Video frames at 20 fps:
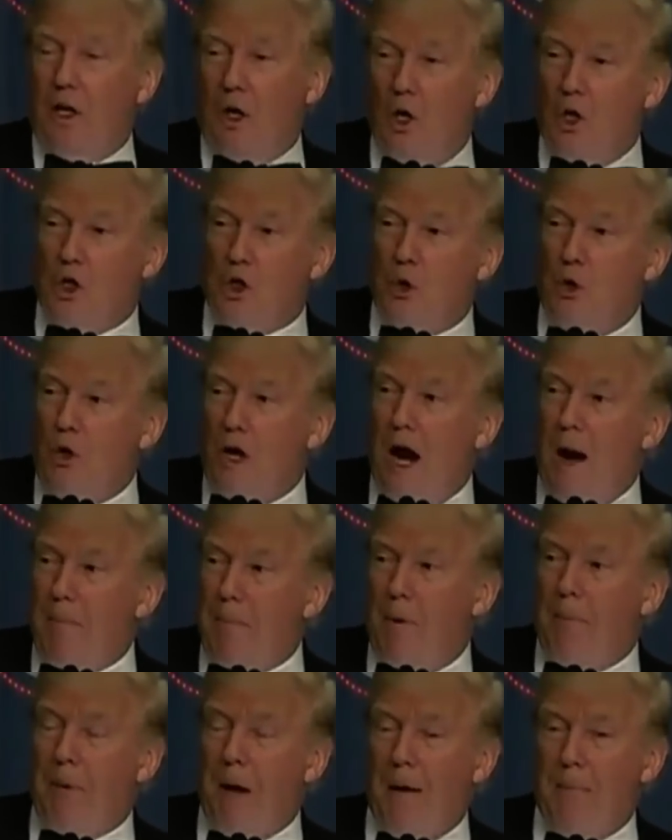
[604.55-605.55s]
that goes through
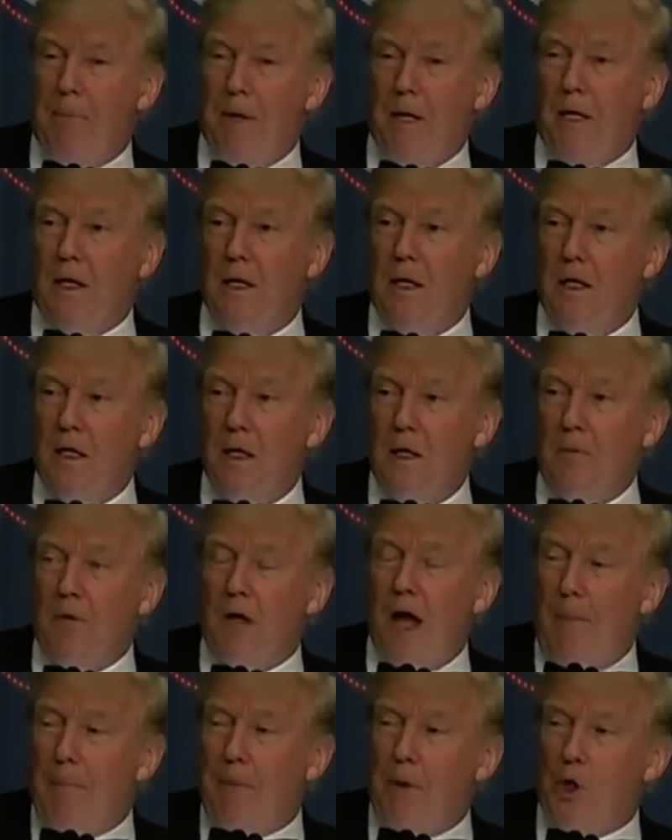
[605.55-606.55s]
copper piping,
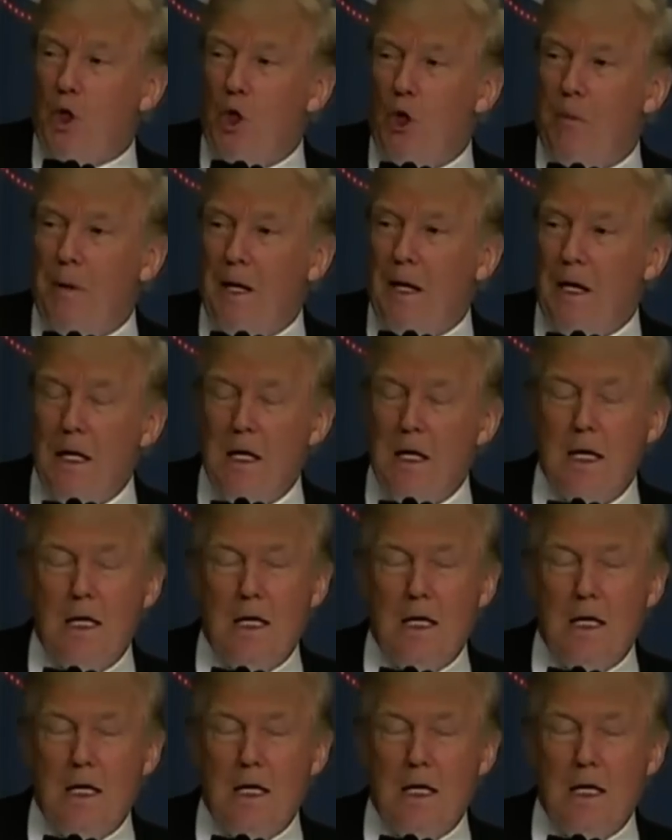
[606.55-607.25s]
copper tubing.